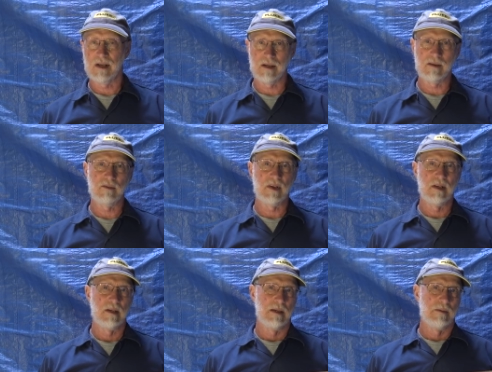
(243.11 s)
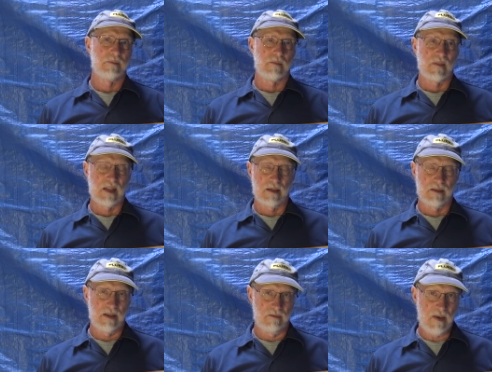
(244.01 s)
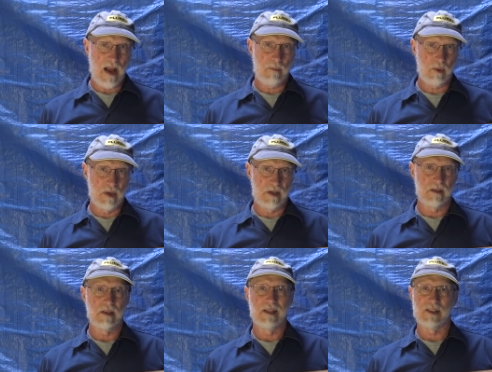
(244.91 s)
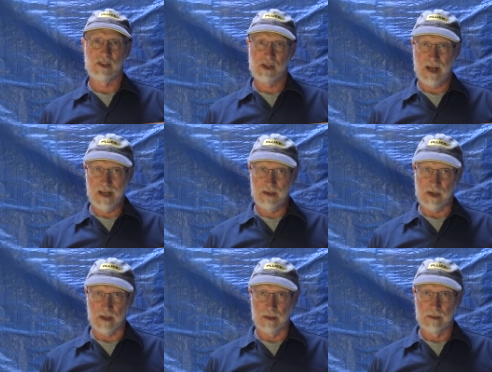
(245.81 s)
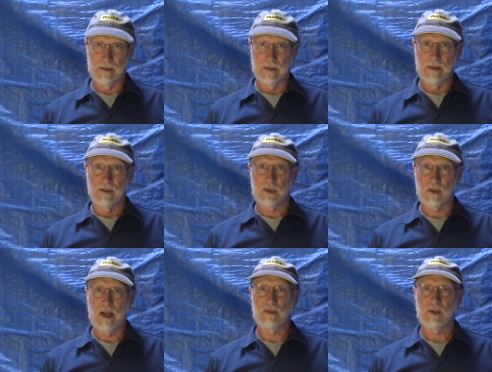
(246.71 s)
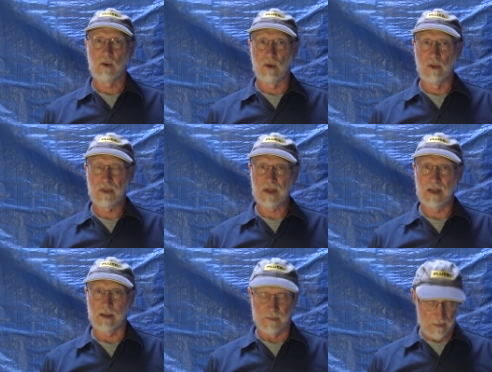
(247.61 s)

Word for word: of the evaporator is changing throughout the whole thing.